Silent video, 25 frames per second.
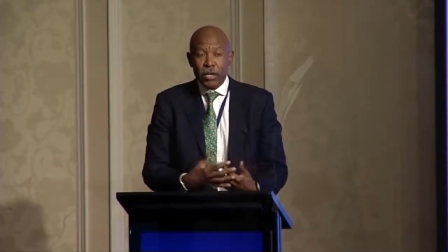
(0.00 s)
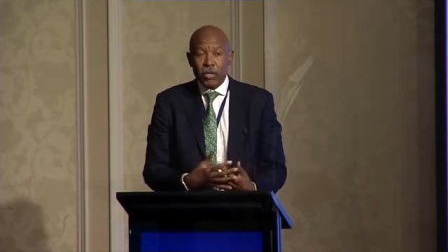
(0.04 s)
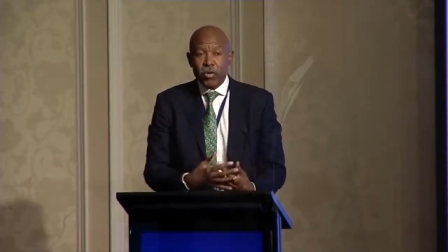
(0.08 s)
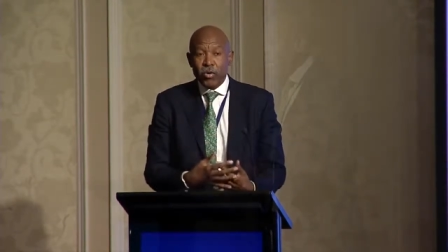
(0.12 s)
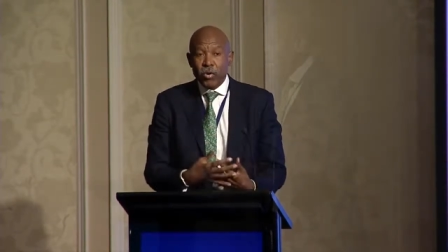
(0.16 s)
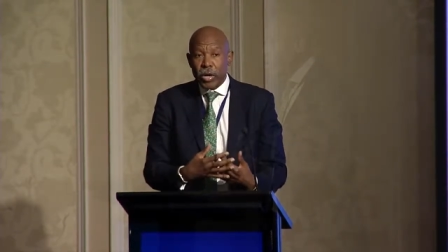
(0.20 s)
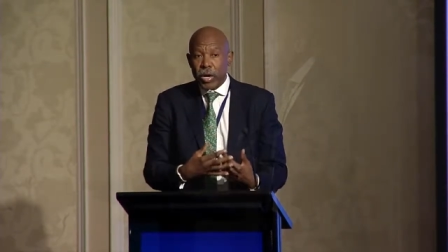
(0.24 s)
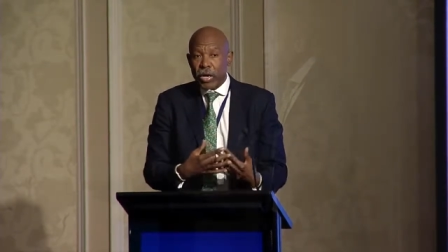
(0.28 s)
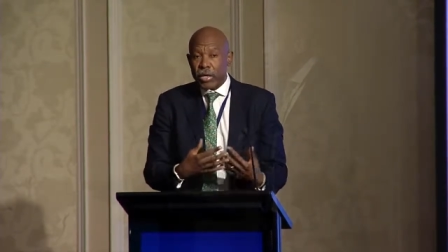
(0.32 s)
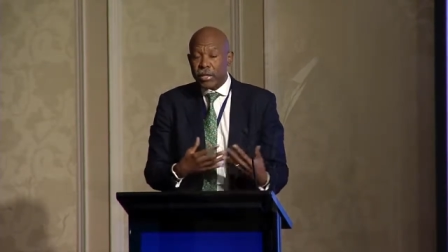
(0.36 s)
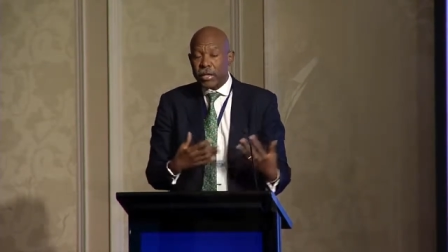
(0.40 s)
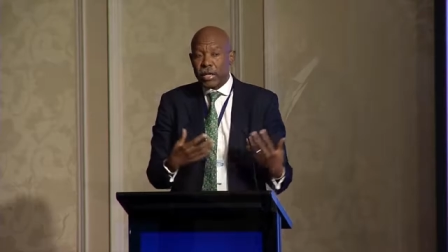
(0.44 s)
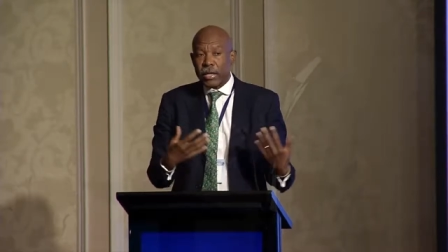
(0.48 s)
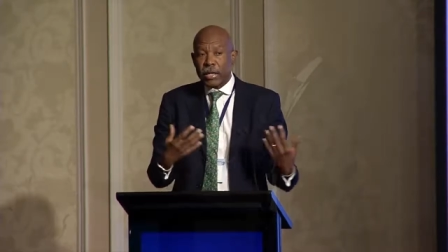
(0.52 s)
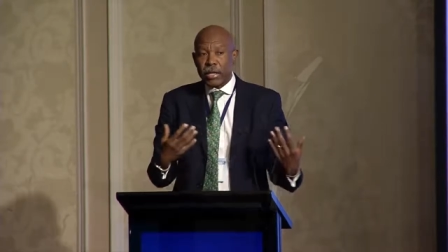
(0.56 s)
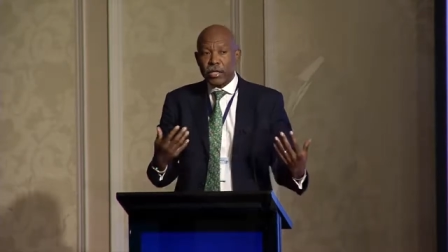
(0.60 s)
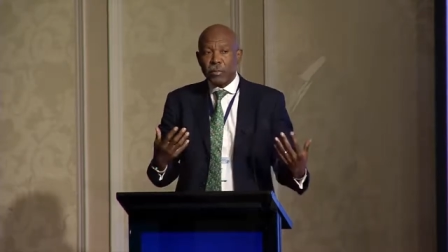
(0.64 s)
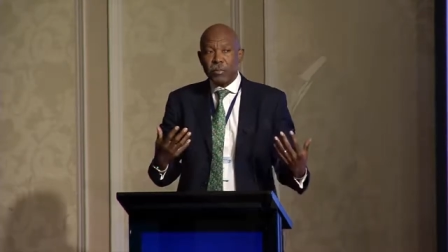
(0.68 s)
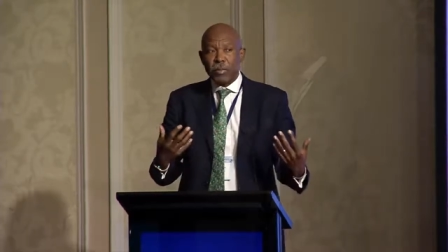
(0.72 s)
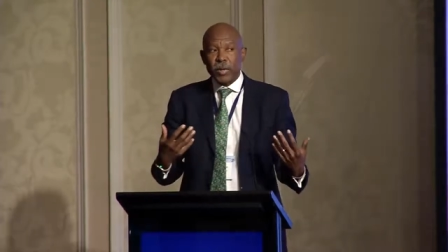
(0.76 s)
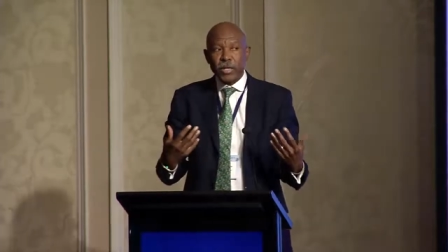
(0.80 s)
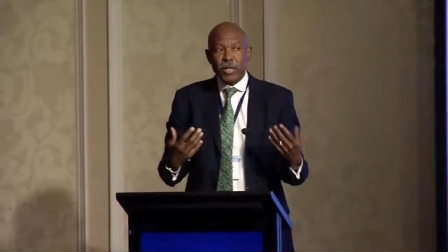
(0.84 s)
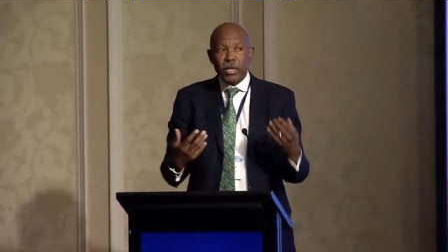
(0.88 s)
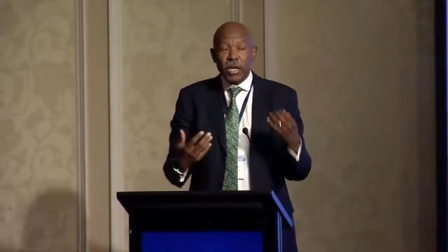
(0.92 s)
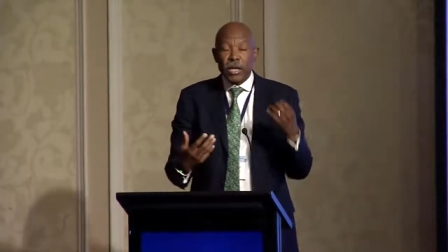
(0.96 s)
you enter that
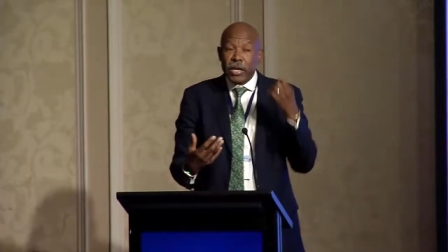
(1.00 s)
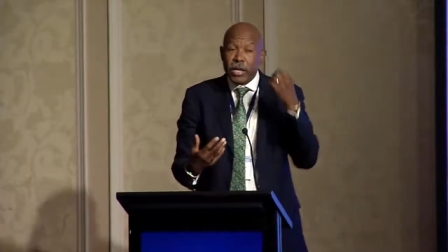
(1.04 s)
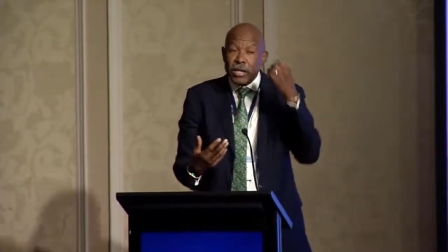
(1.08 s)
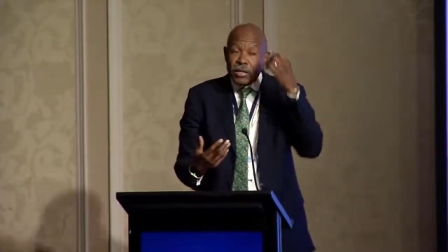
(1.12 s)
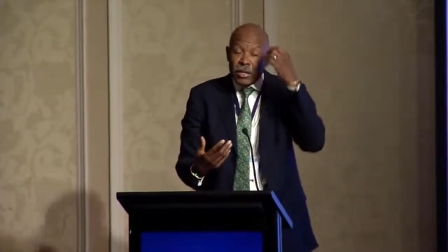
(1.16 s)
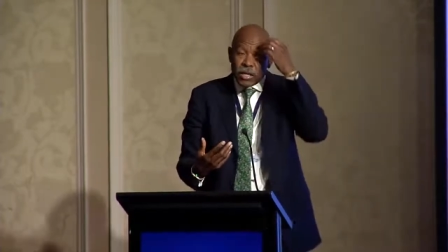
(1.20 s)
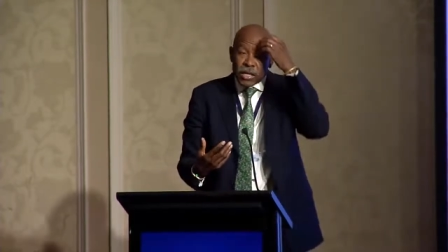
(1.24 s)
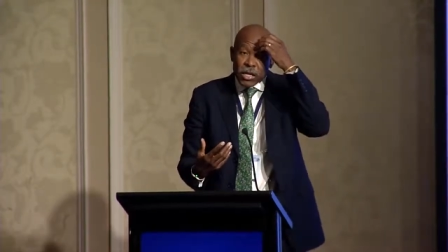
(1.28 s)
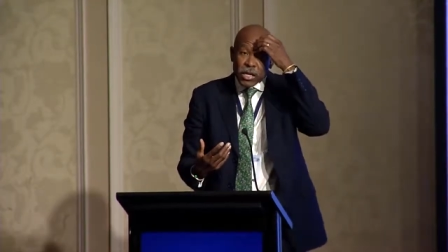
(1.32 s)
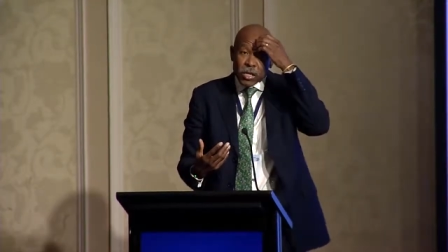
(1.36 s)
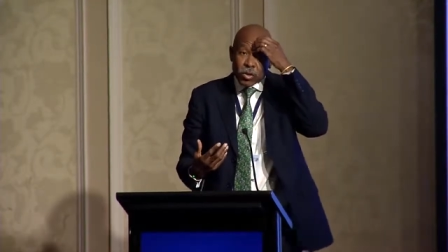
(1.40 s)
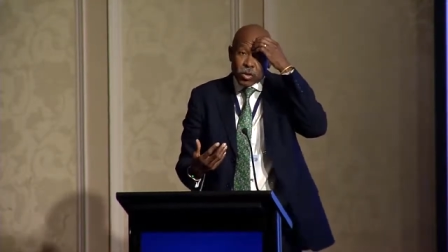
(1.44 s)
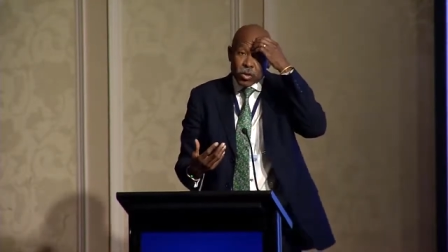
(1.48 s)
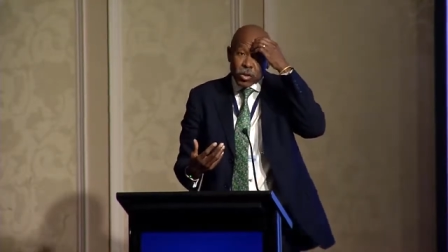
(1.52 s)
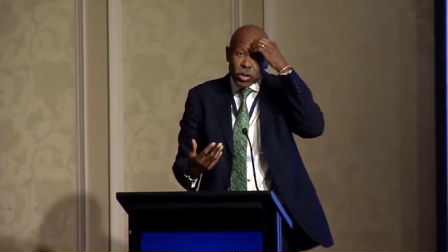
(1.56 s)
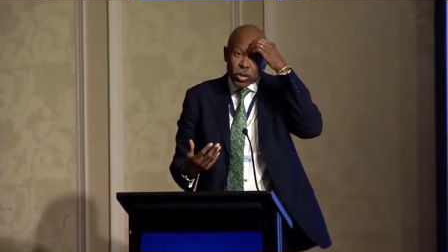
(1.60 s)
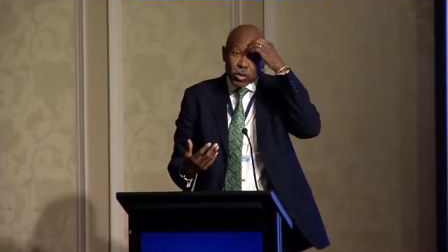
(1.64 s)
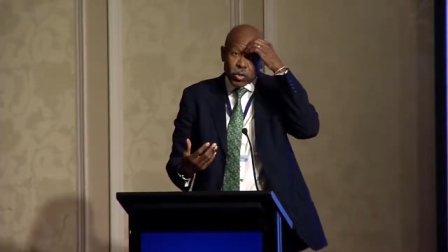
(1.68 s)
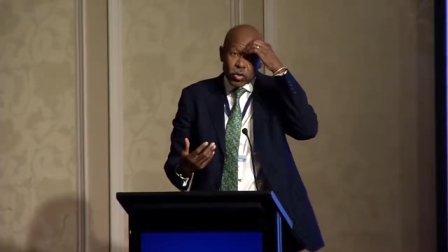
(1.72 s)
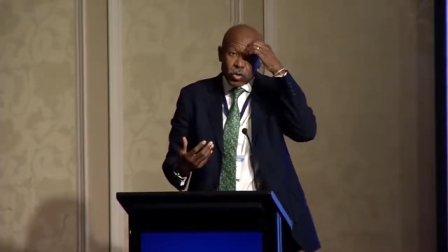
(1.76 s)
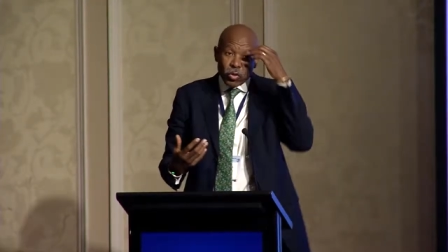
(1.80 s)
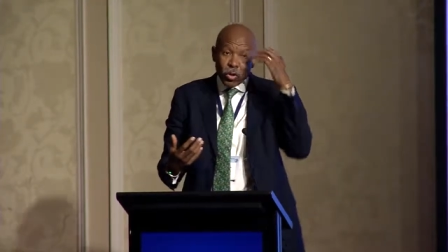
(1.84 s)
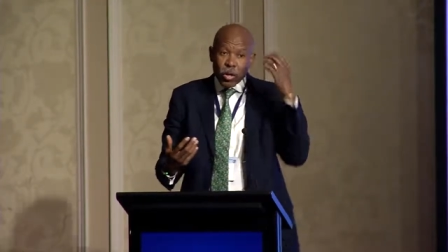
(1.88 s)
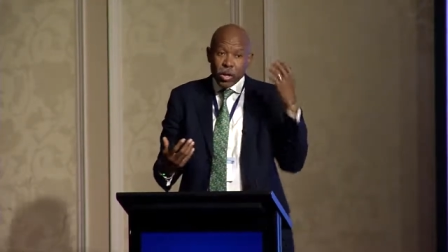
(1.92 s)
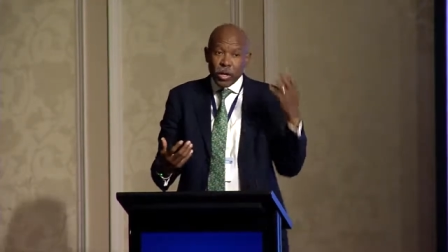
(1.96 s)
space and listening to the
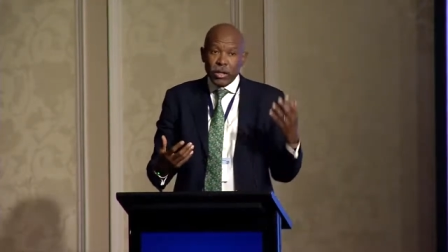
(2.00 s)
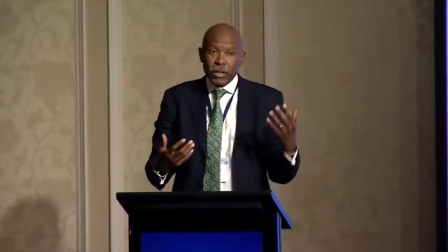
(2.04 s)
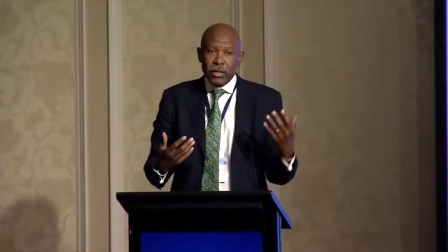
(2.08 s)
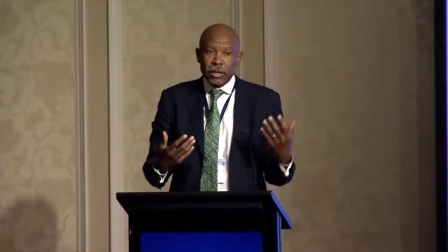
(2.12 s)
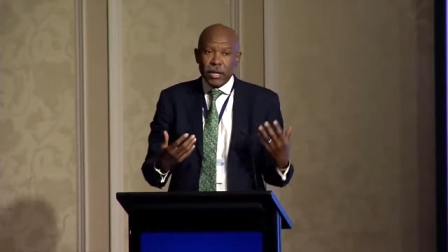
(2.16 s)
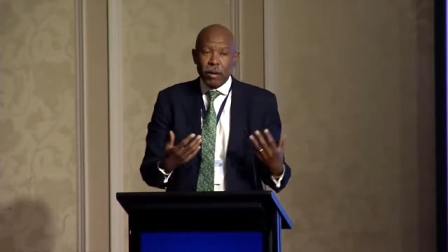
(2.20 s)
stories